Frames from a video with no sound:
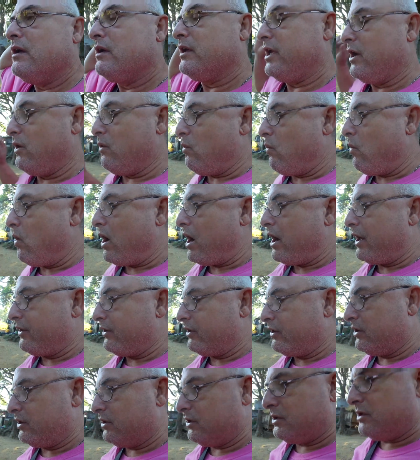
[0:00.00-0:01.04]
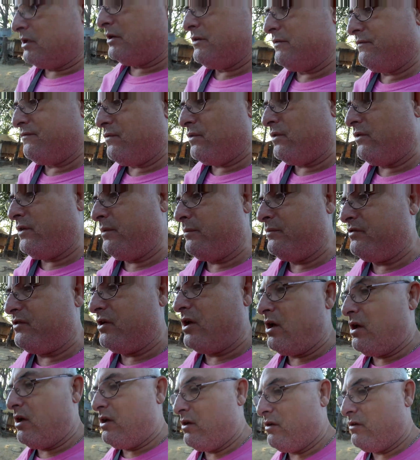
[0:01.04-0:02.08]
get water for
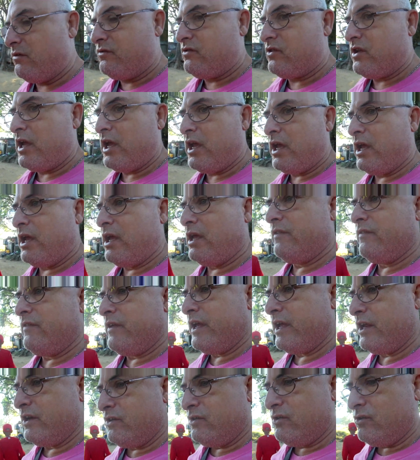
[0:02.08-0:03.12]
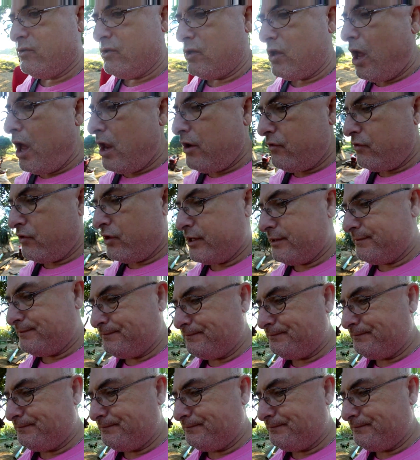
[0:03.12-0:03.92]
themselves and they do laundry.